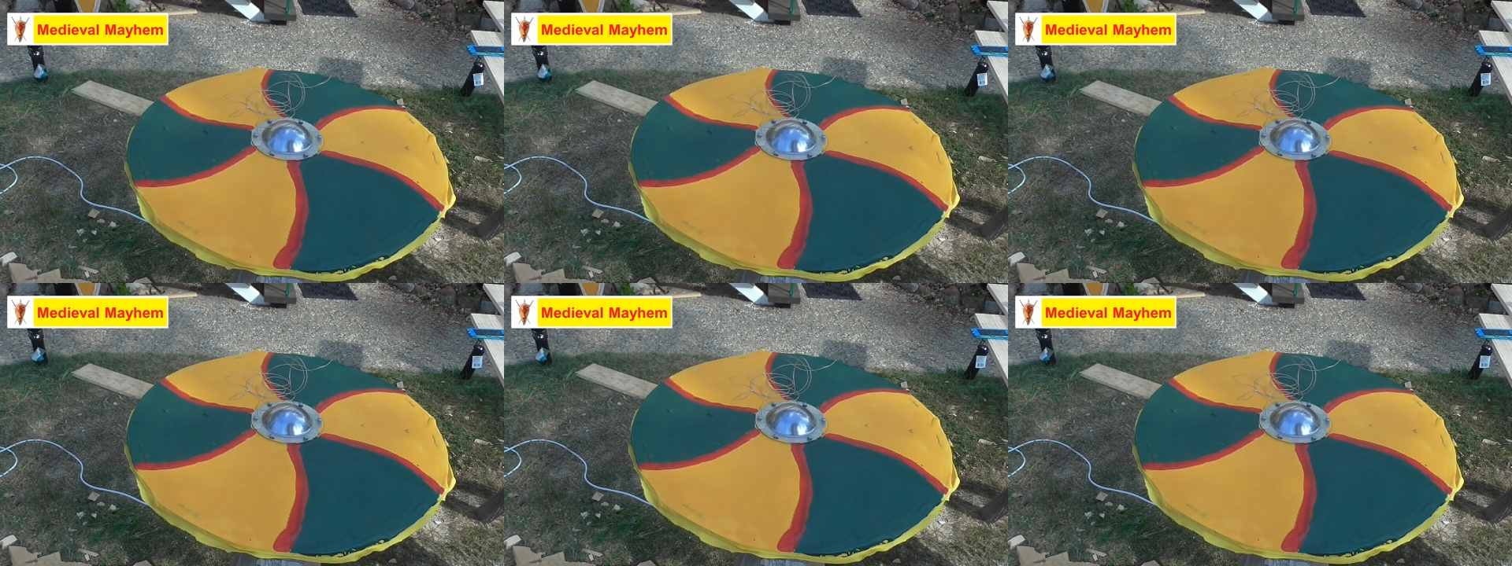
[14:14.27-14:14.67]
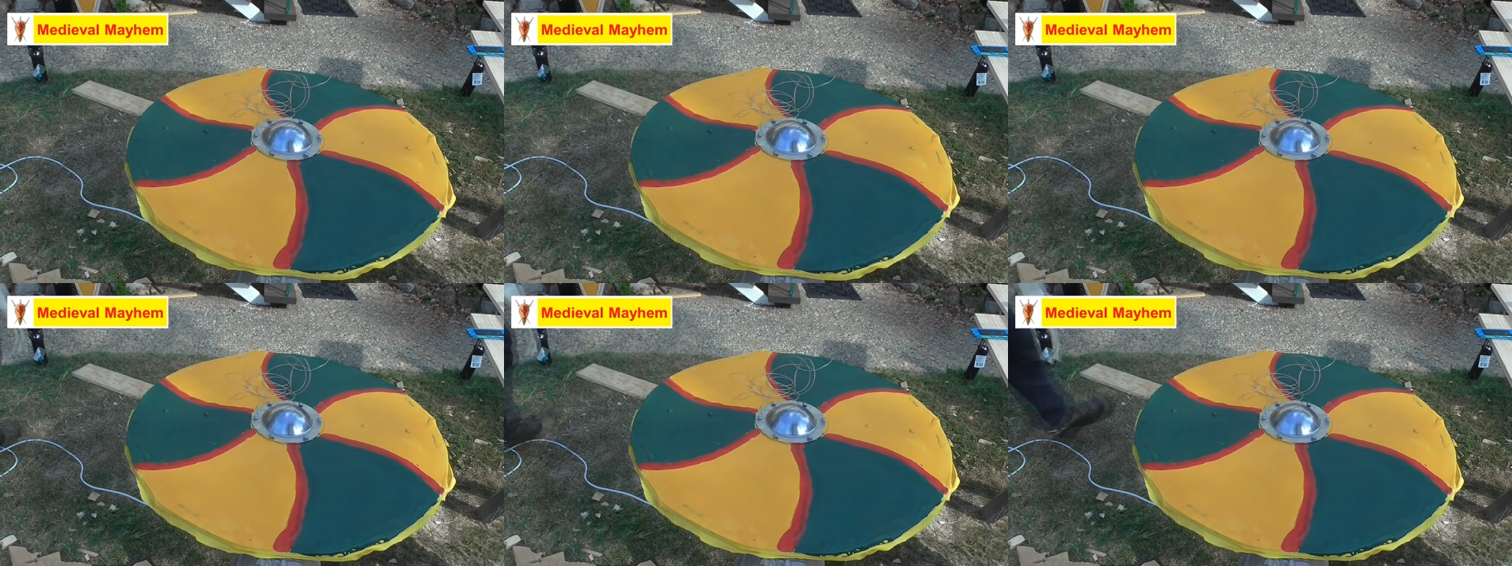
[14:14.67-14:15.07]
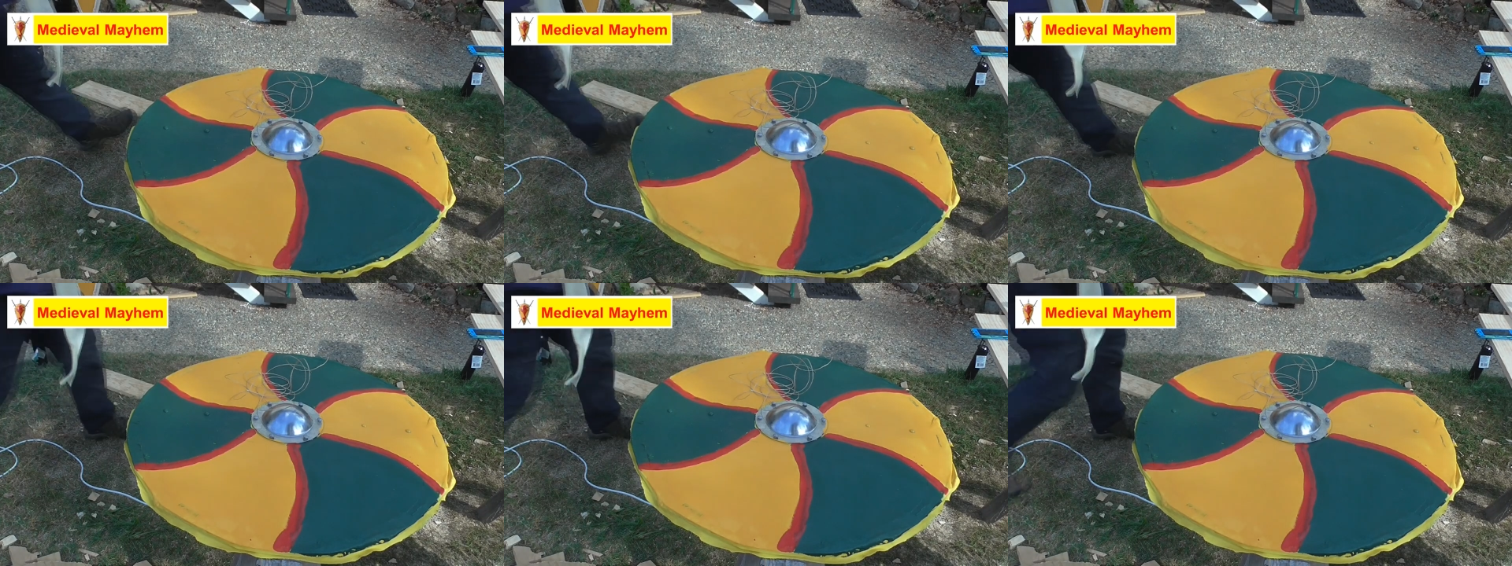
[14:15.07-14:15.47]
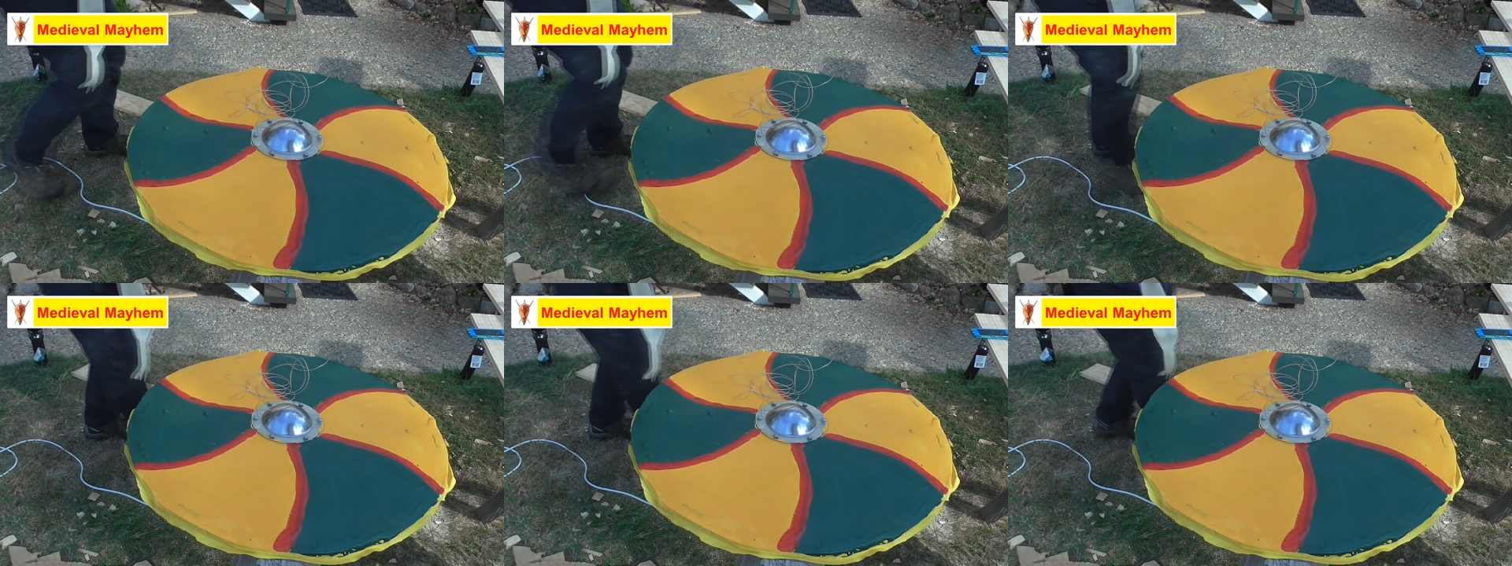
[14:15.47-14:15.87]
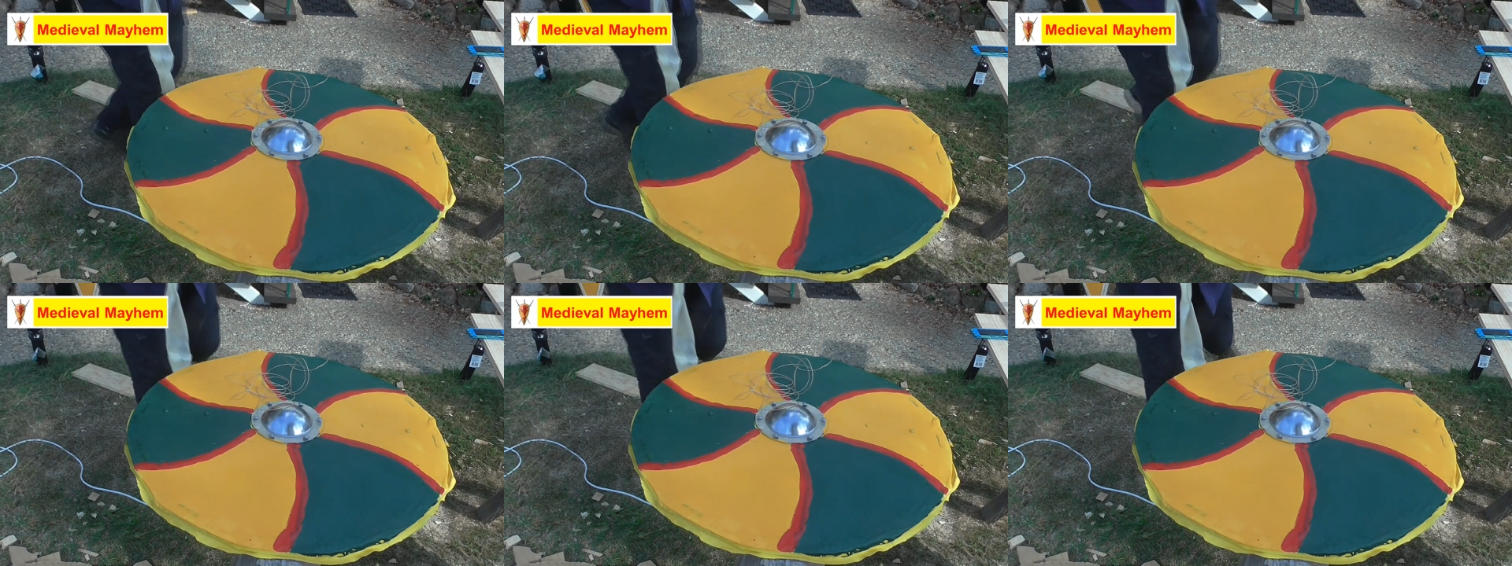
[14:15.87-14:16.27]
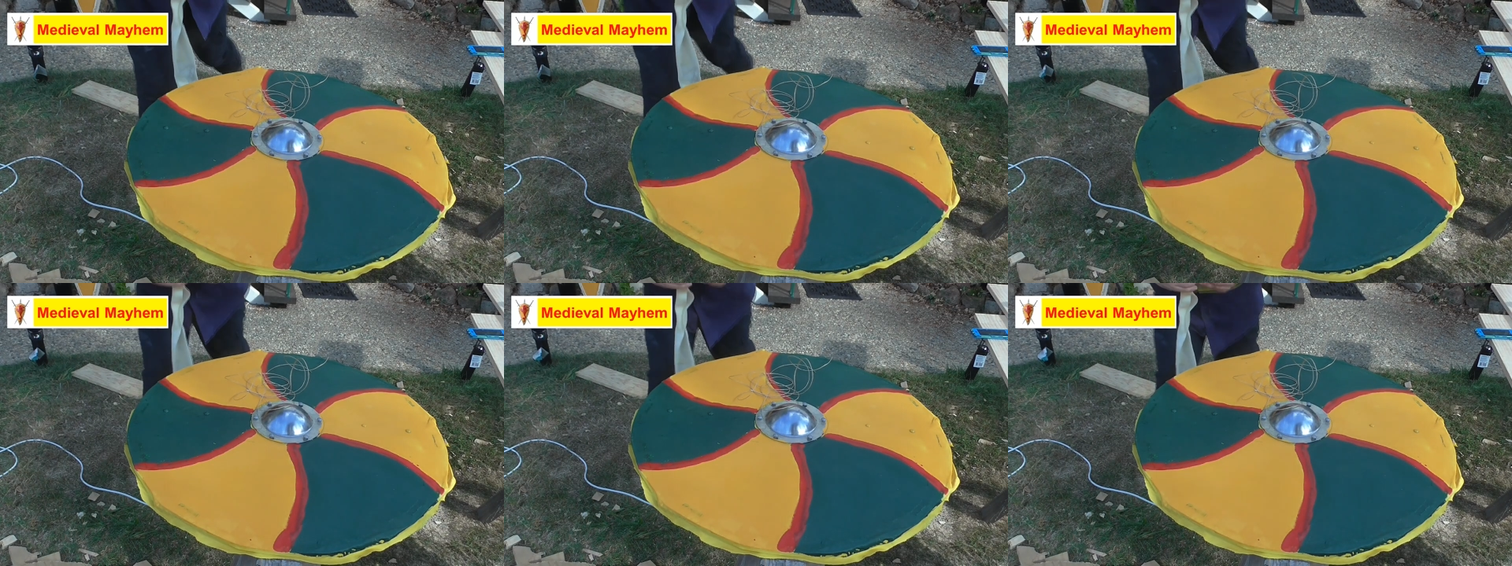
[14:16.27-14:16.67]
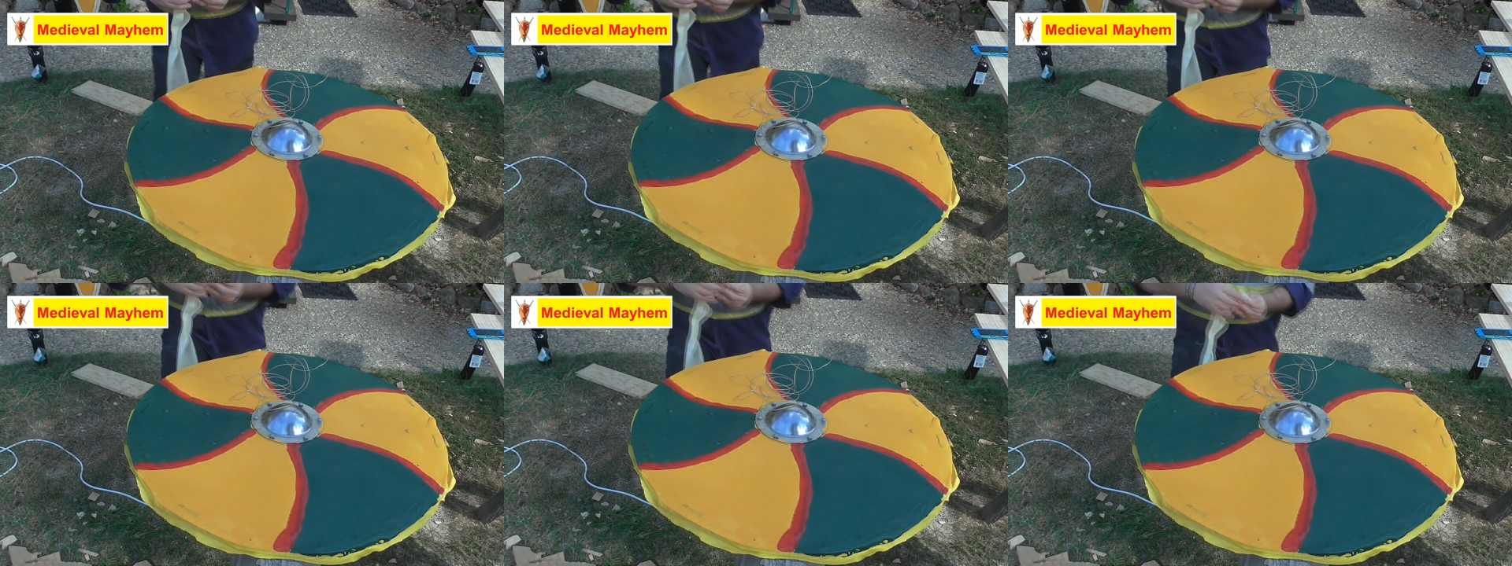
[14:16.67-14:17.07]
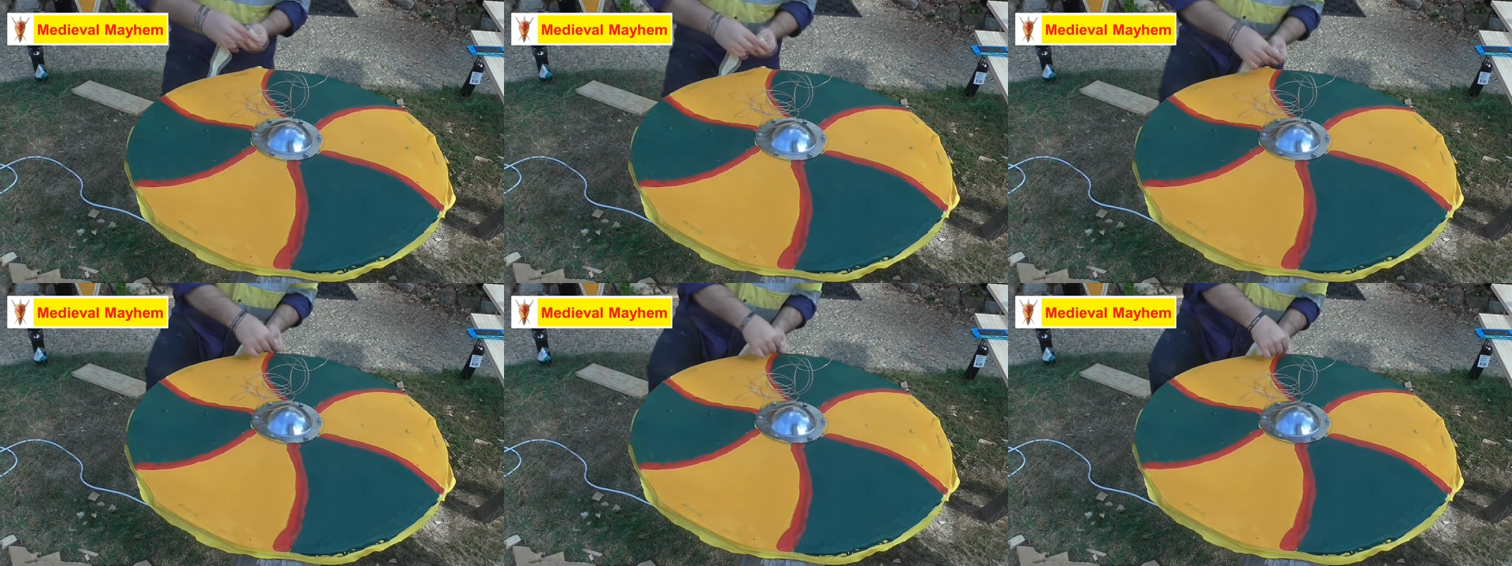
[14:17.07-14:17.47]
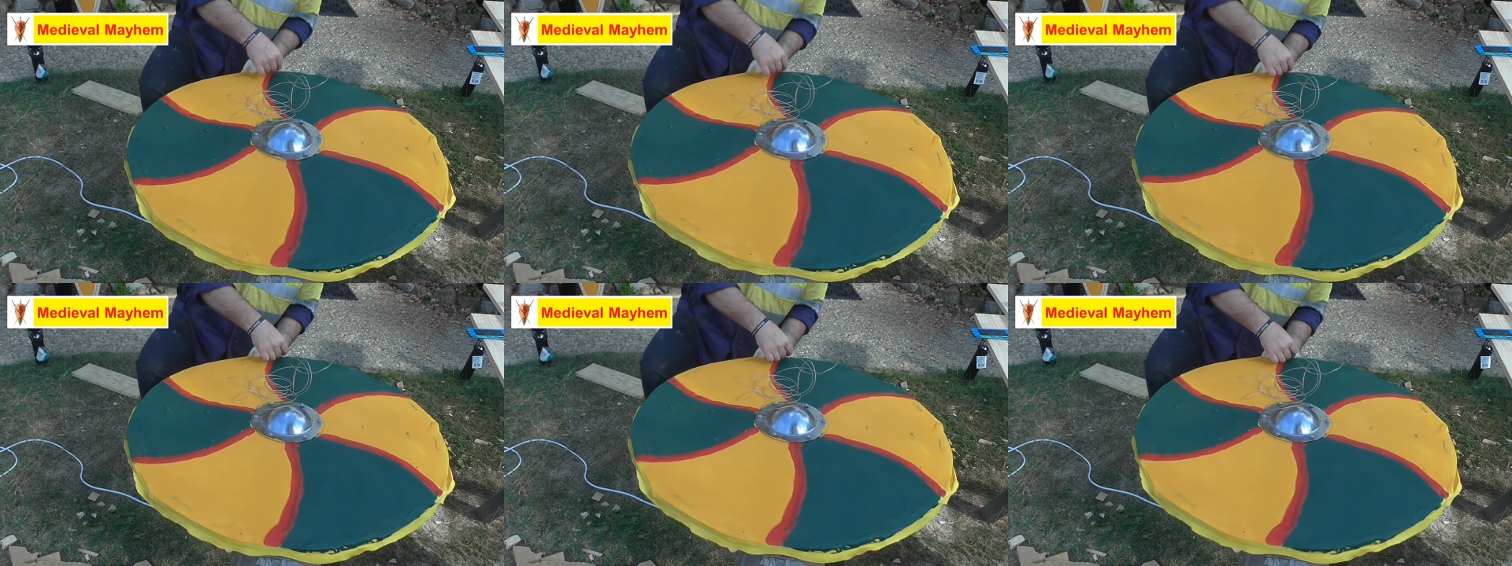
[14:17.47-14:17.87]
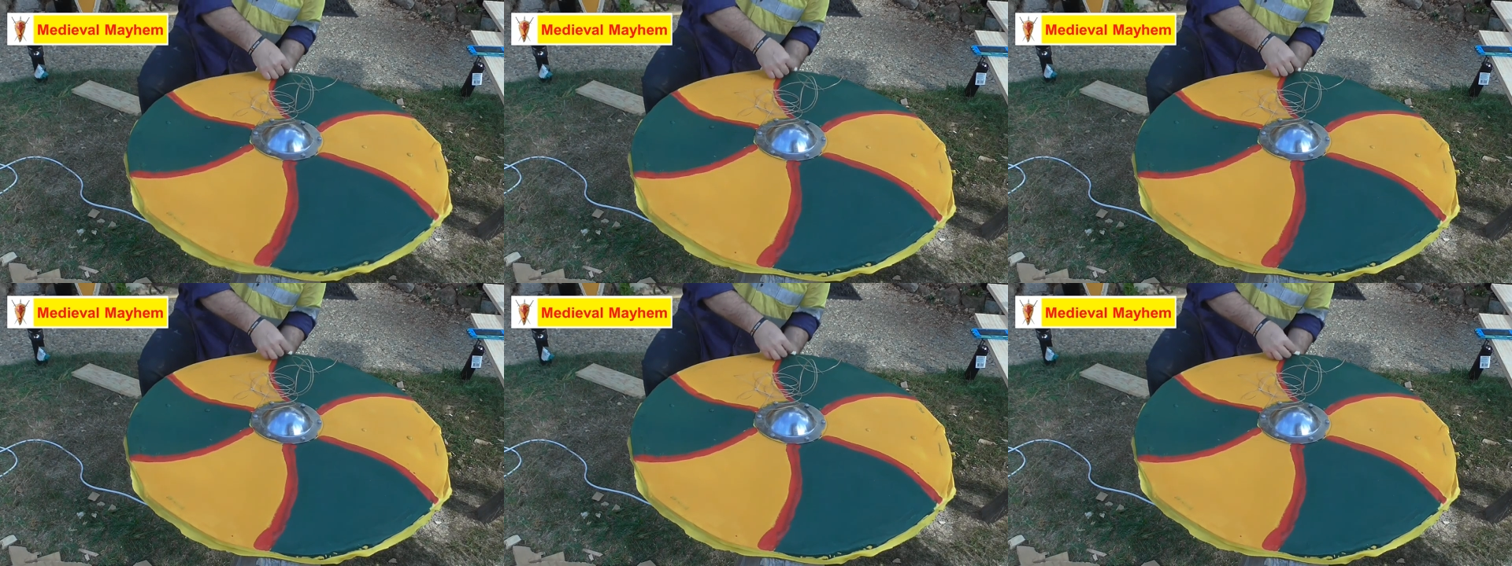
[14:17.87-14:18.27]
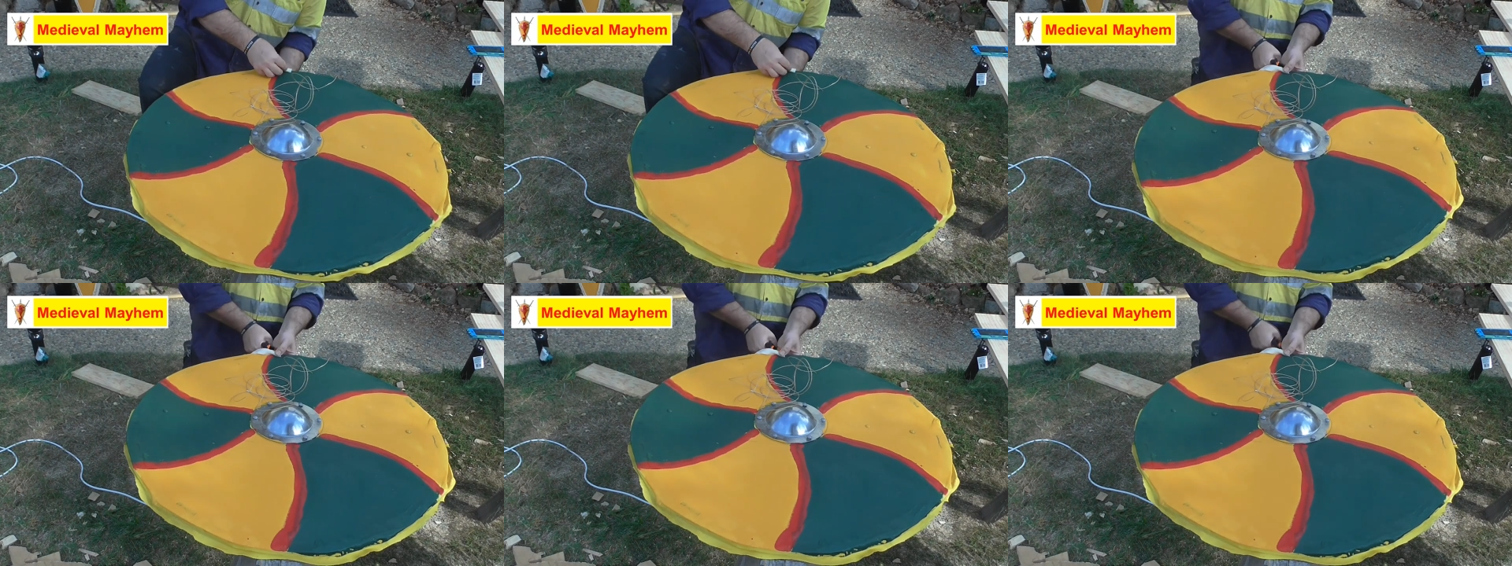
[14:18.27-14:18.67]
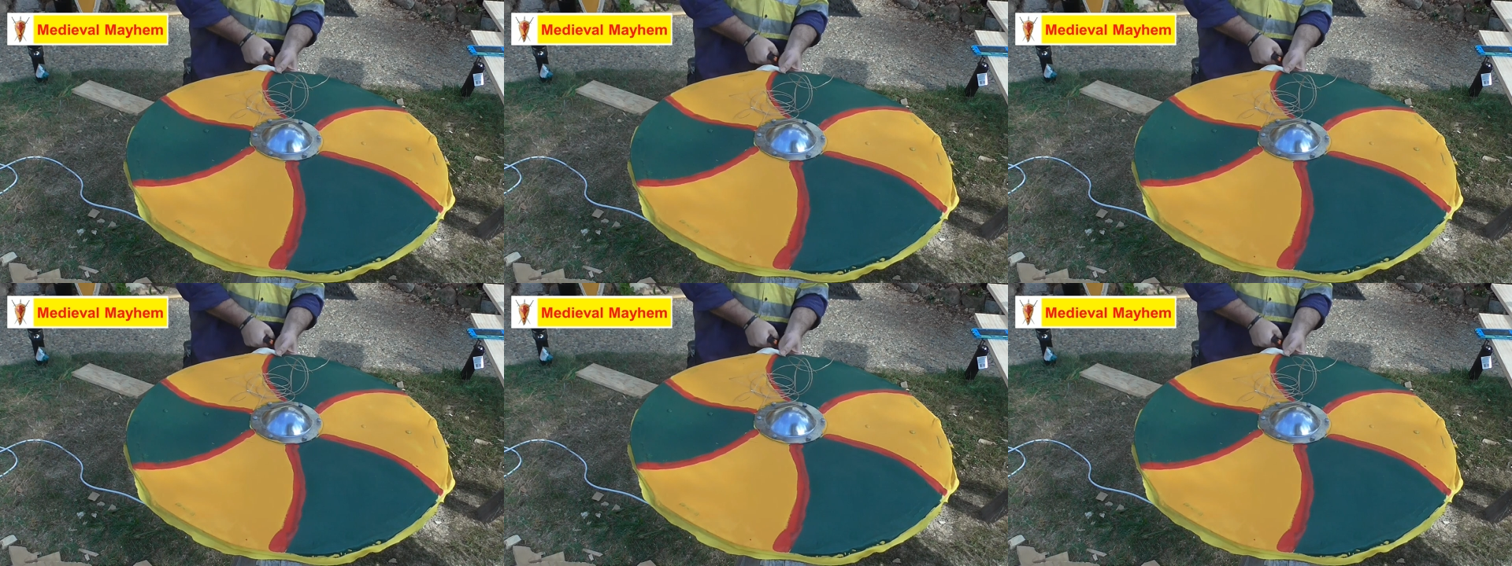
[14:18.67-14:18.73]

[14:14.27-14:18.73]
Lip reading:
(no speaker visible)